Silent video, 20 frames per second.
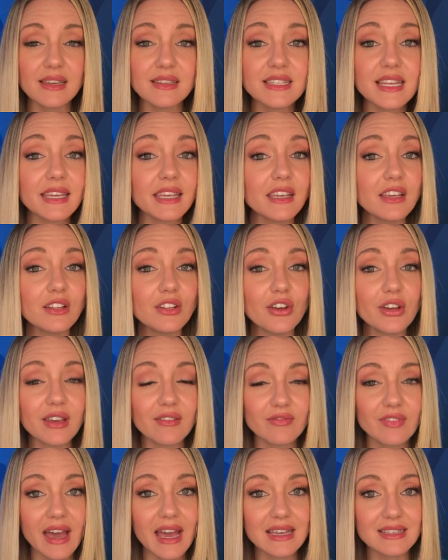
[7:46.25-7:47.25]
Taking a look
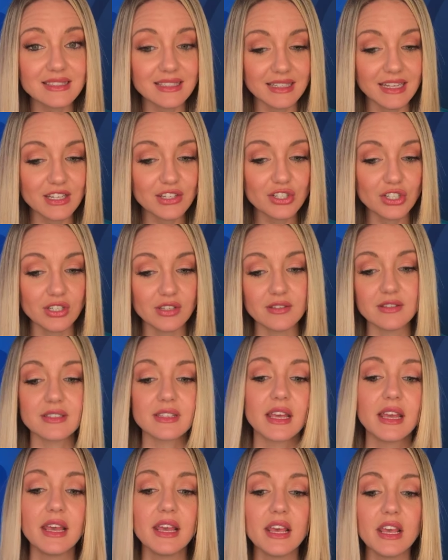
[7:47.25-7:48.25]
at vaccinations
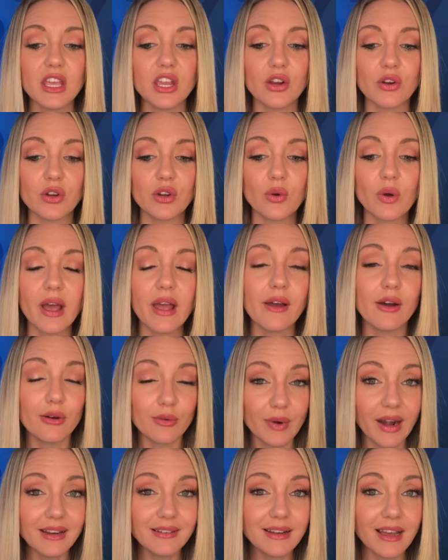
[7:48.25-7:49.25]
here in Ohio
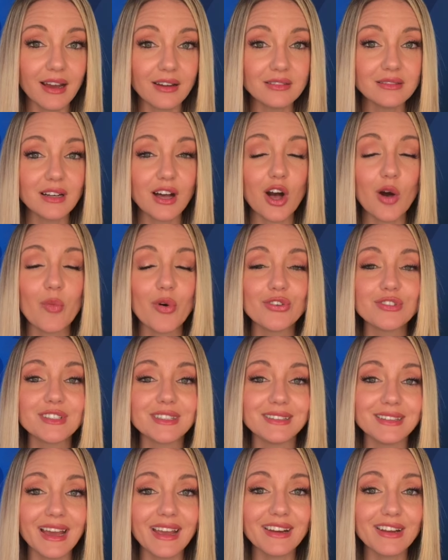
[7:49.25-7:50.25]
right now, almost
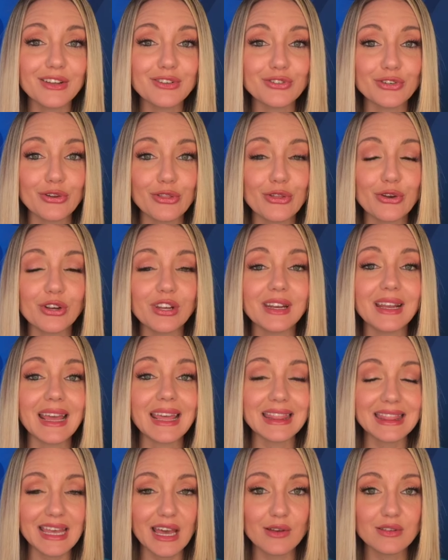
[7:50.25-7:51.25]

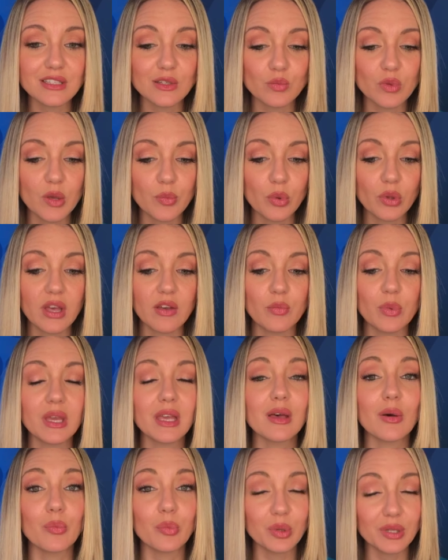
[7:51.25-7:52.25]
939,000 people have been
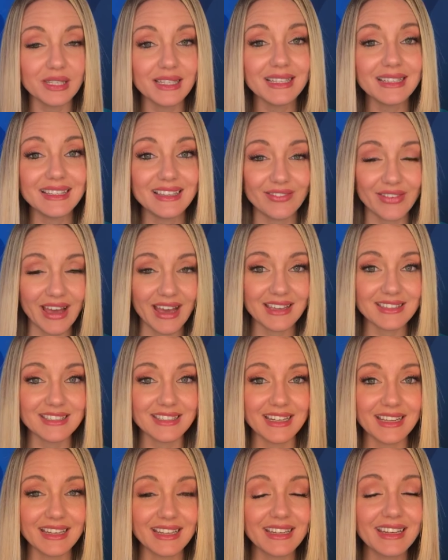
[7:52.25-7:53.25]
completely
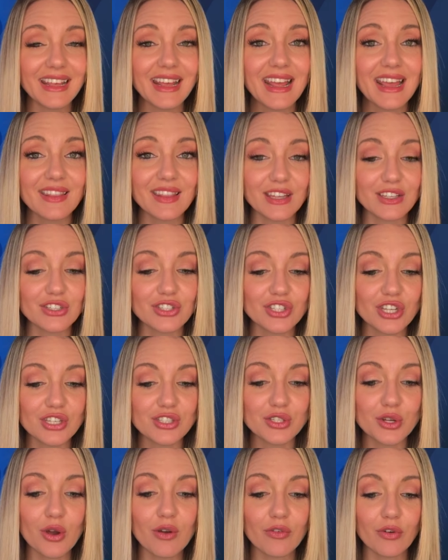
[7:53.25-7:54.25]
vaccinated. That's
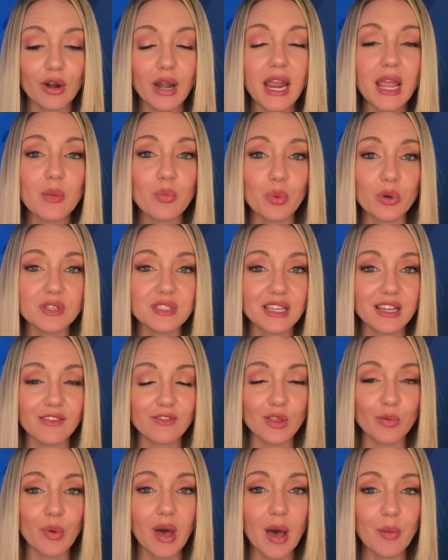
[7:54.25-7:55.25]
just over 8% of
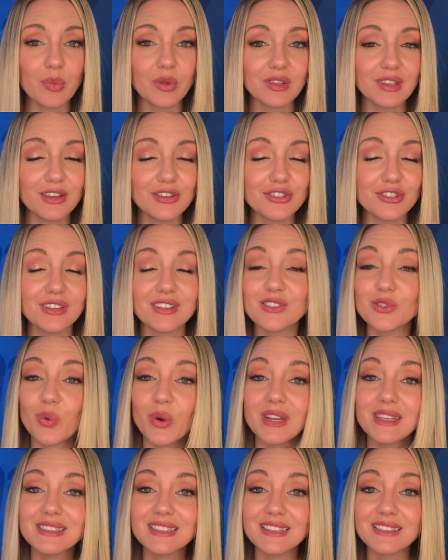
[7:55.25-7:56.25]
the population and
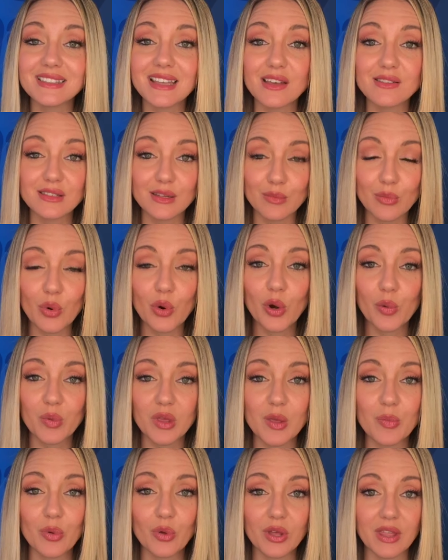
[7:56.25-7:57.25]
26,000 more
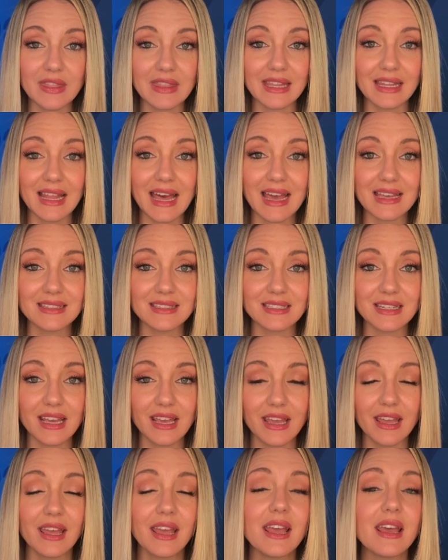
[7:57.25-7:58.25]
people in the last
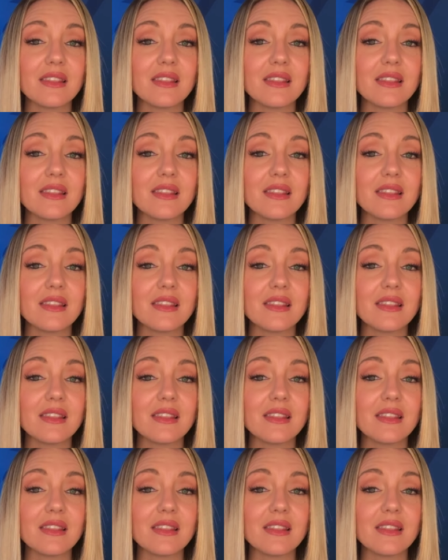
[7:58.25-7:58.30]
day.